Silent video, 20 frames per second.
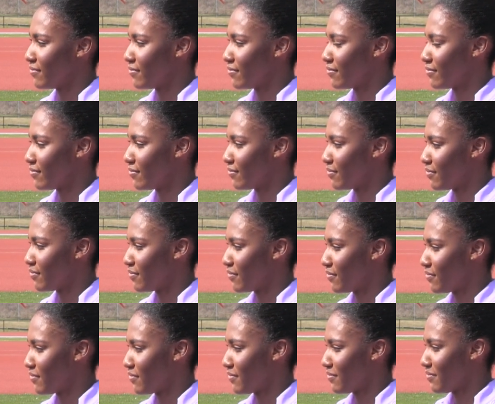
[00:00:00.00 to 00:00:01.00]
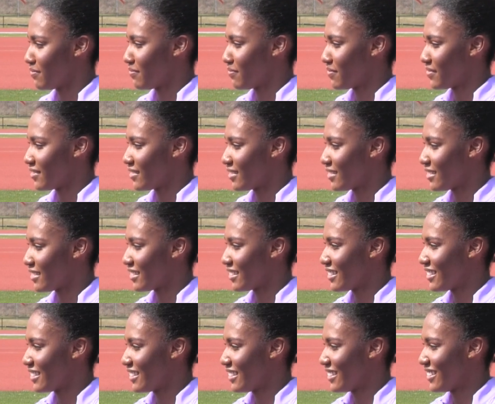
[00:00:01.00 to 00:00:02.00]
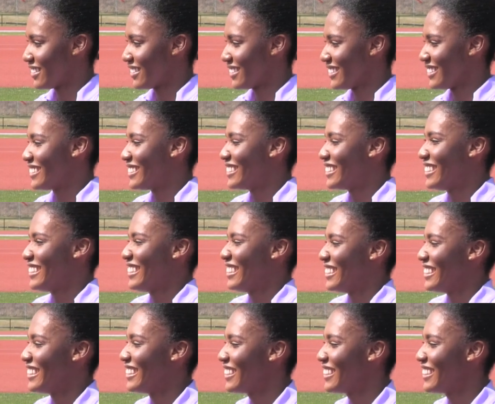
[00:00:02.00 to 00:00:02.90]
(not speaking)